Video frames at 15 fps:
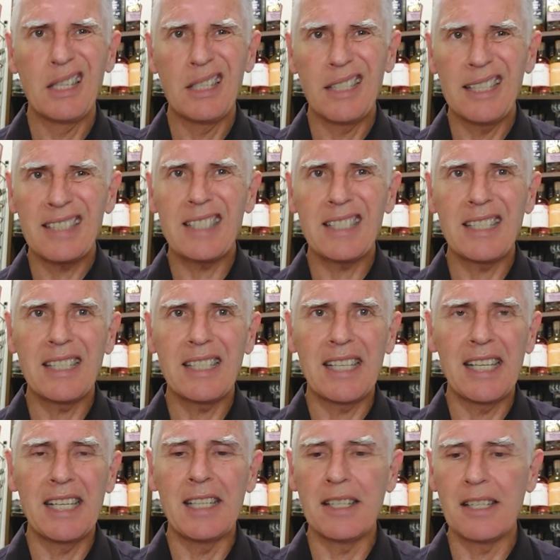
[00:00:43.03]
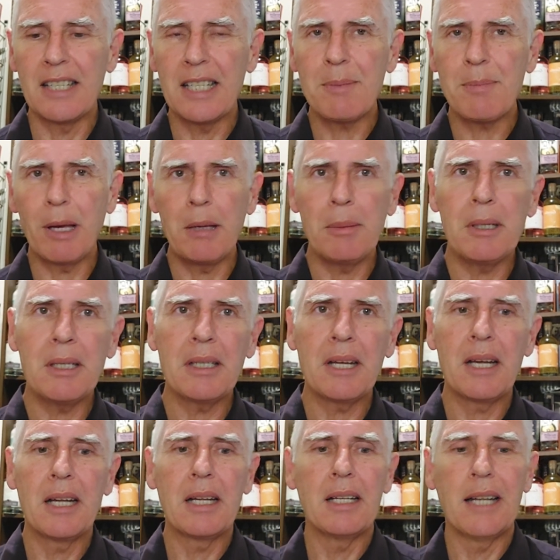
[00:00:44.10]
let's get into this, baby.
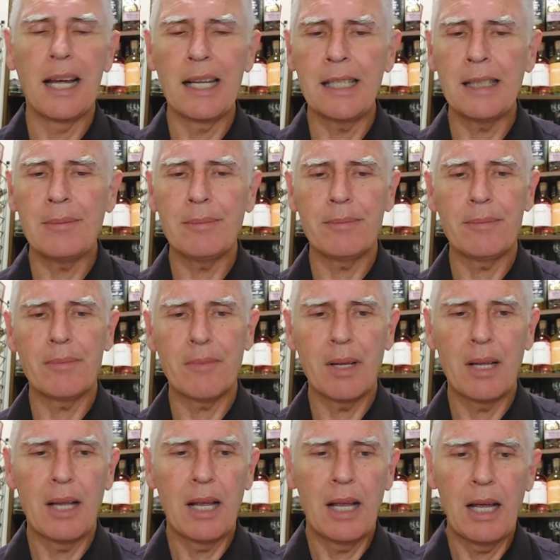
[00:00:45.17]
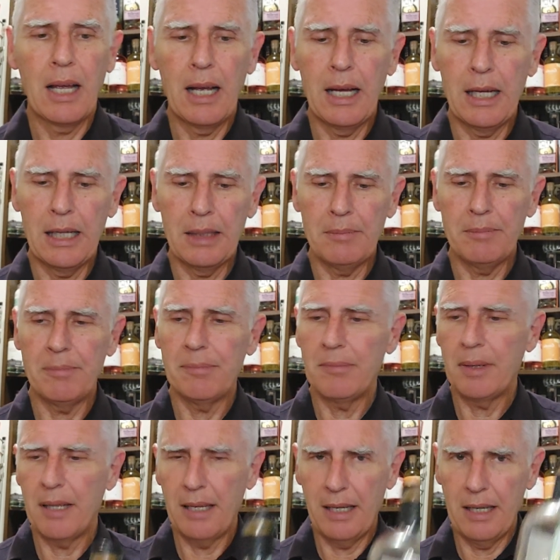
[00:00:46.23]
Nail it.
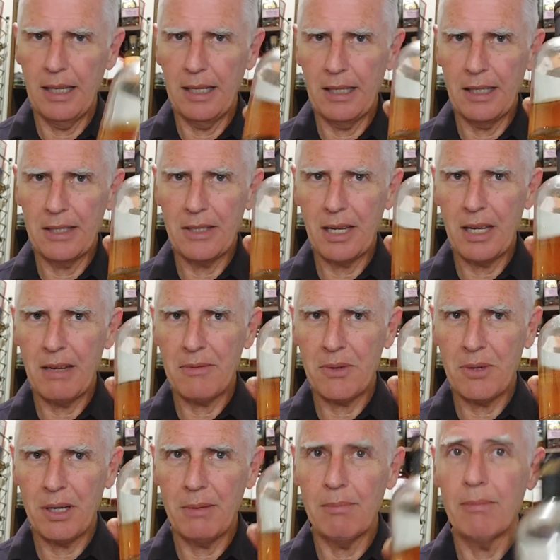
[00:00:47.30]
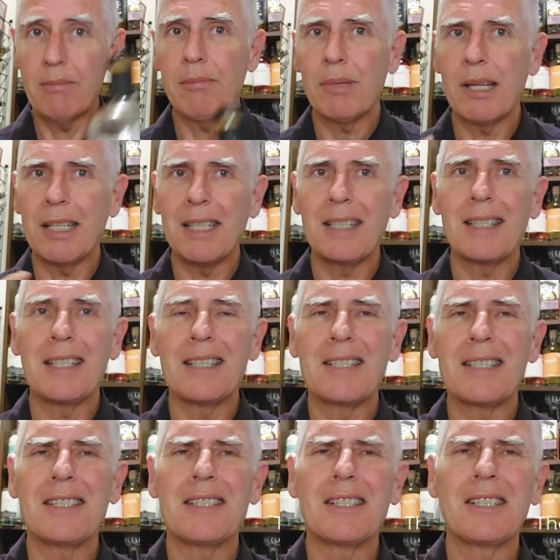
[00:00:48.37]
And yes, I have tried plenty. This
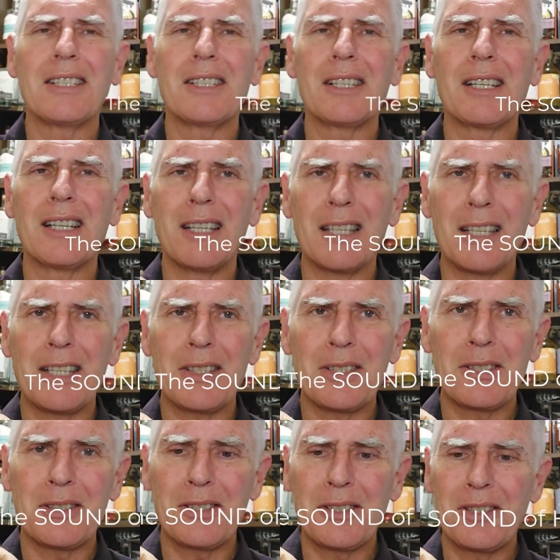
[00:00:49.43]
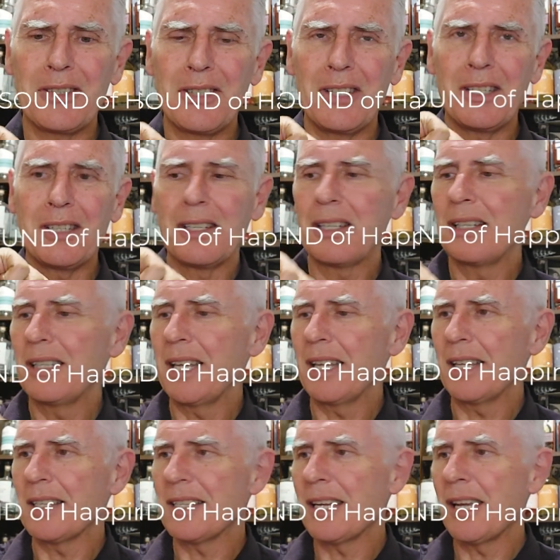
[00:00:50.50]
is a delicious gin. Now,
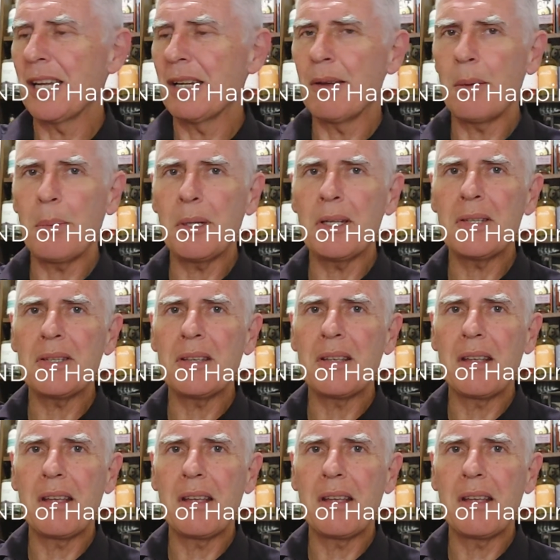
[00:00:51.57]
the sound of happiness.